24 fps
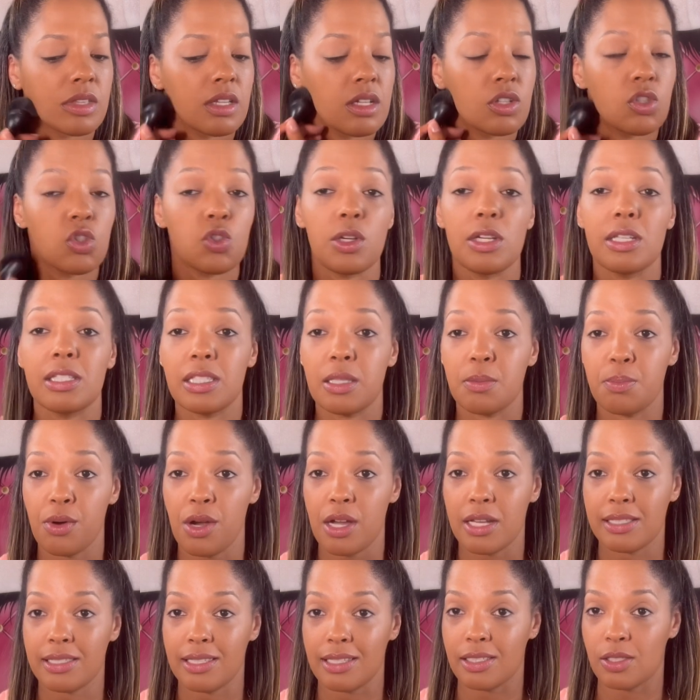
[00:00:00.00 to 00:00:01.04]
Trust the
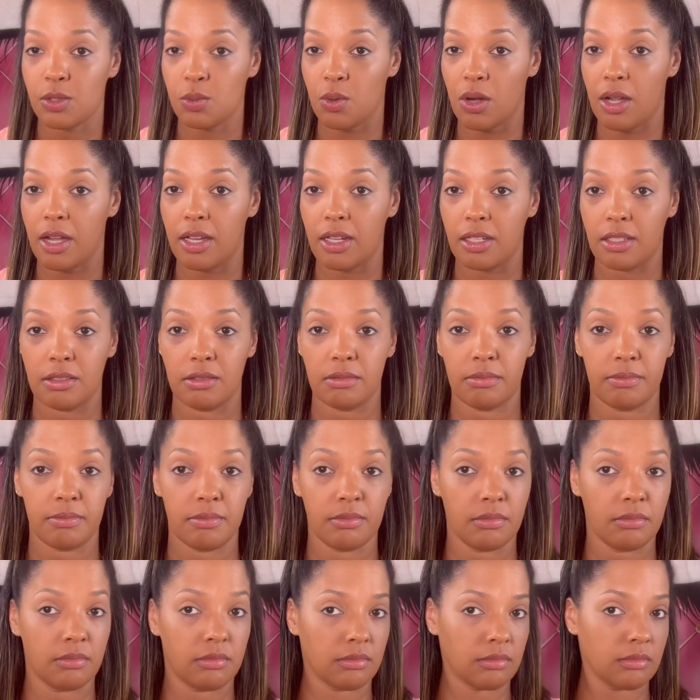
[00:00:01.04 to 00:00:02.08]
process, right?
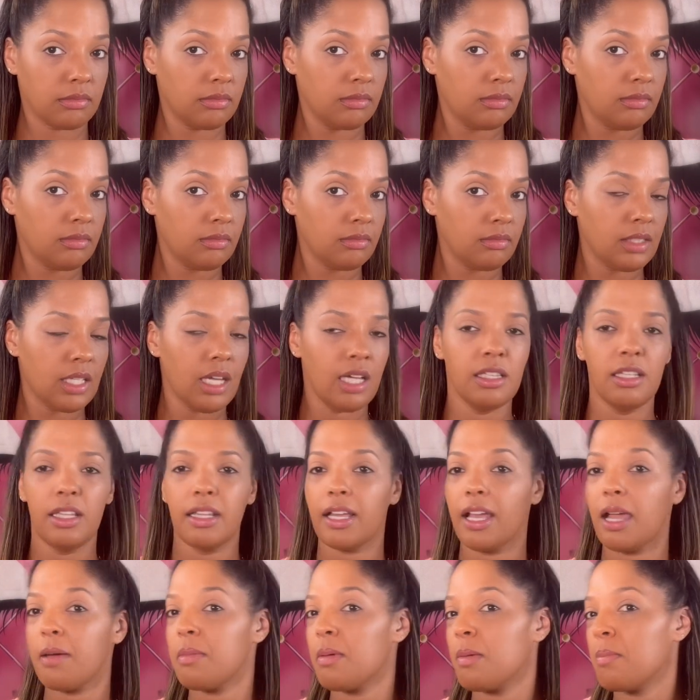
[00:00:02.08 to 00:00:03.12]
I look
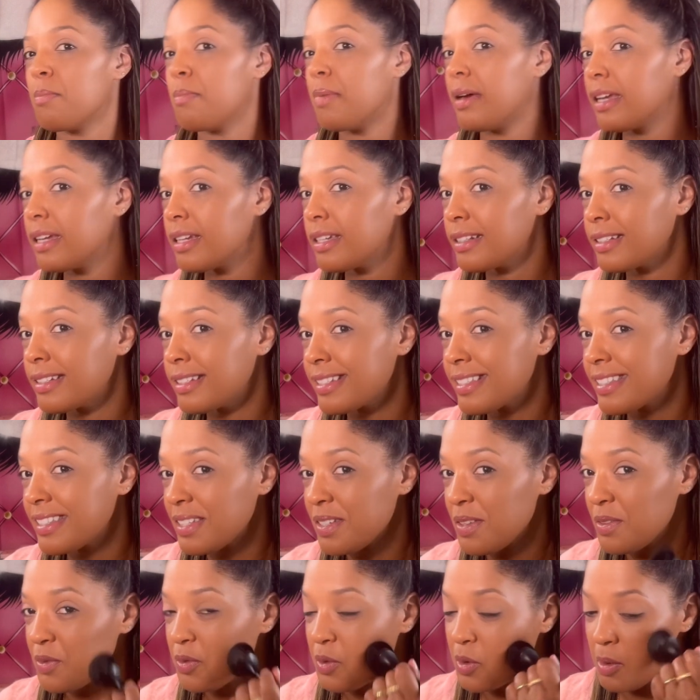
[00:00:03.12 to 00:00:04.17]
like I've been baking in the
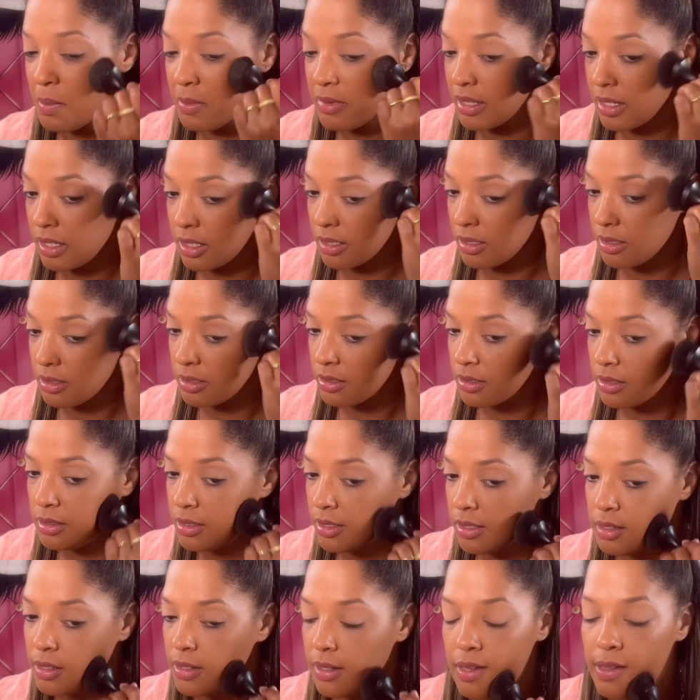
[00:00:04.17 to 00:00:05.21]
sun for a minute.
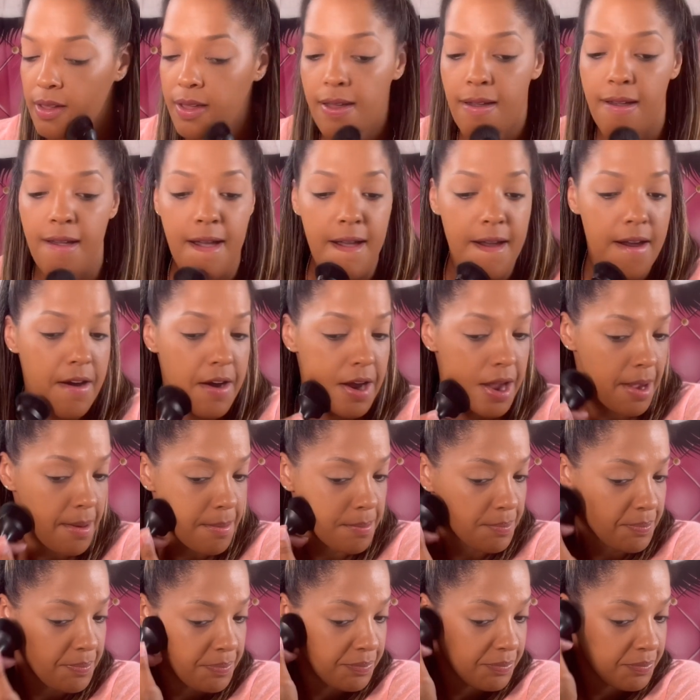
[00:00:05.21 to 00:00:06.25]
All right,
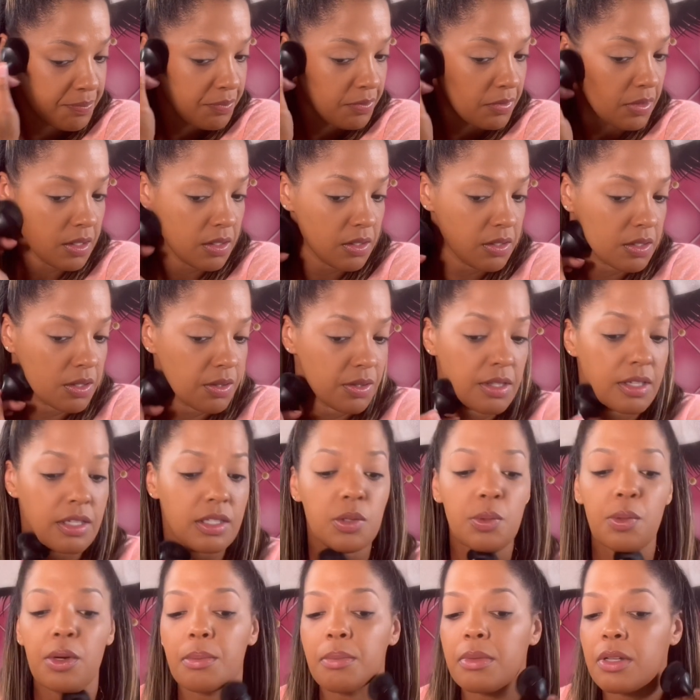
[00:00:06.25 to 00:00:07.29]
so this is
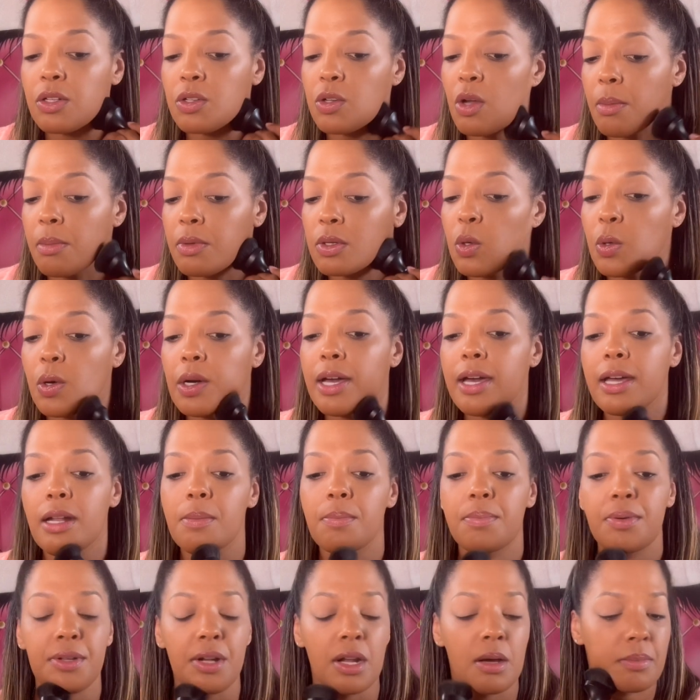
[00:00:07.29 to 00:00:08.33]
what I'm gonna do. I'm gonna go ahead
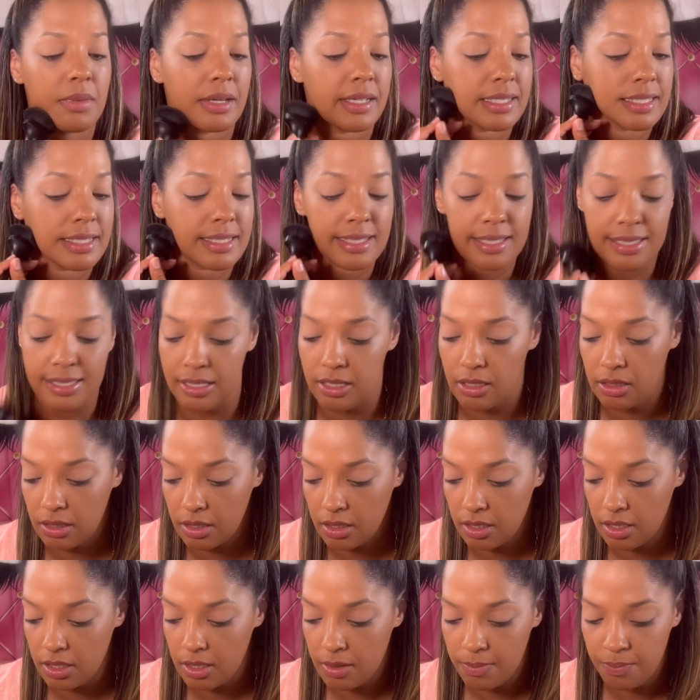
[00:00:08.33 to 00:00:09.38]
and put on my
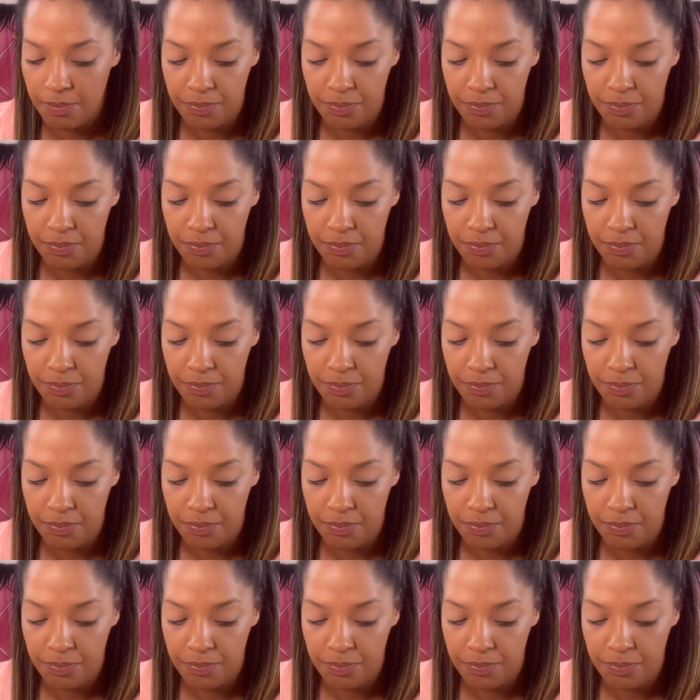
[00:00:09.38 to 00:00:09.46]
concealer,